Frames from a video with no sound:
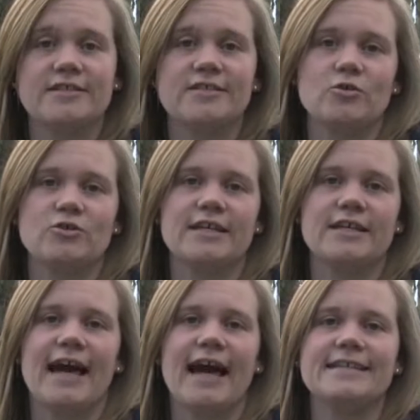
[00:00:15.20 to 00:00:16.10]
soldier
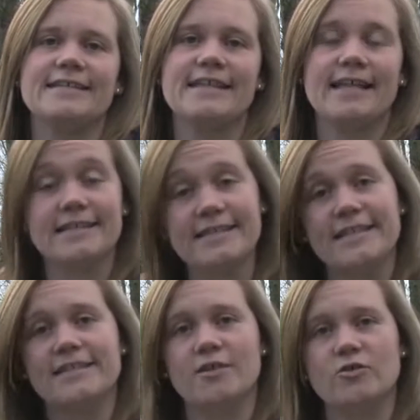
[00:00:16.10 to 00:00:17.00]
and then
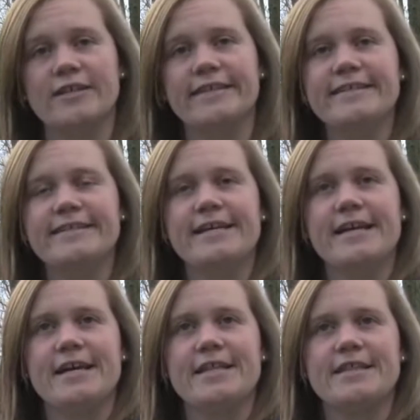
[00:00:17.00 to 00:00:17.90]
senior soldier.
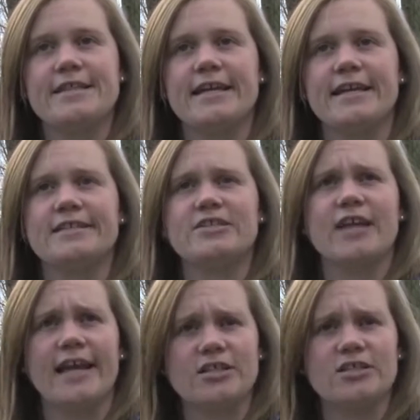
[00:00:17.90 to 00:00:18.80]
Things
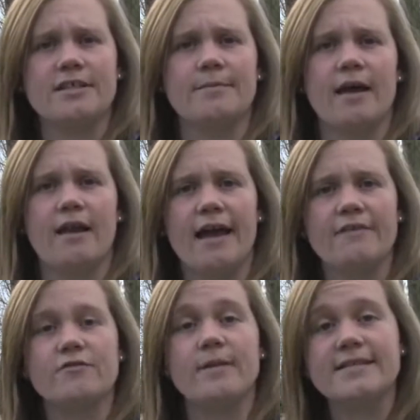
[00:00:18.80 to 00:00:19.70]
changed in my
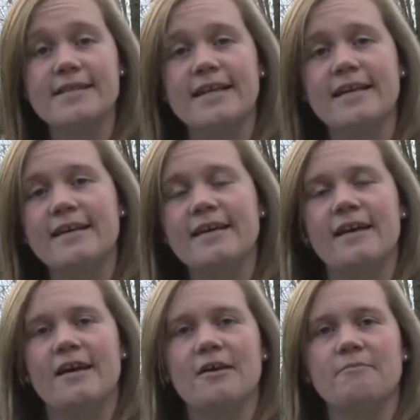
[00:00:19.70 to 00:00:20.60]
life dramatically
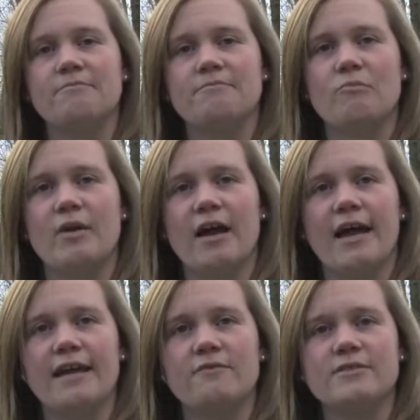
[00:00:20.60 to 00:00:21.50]
um, when
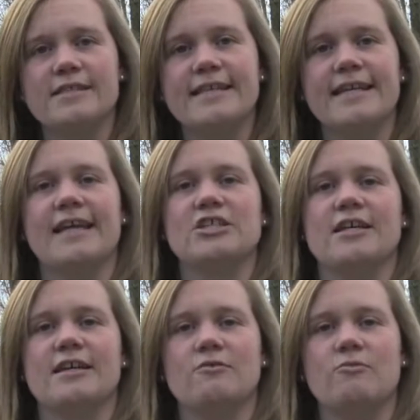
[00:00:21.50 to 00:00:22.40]
I was a
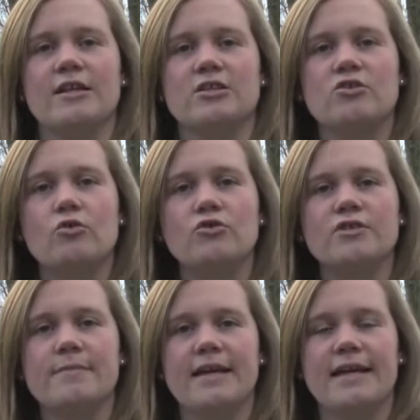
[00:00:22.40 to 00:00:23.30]
teenager, which
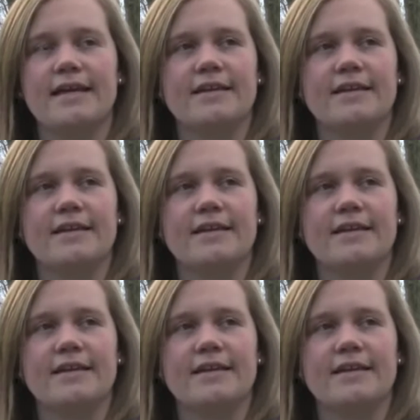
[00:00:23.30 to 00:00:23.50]
caused me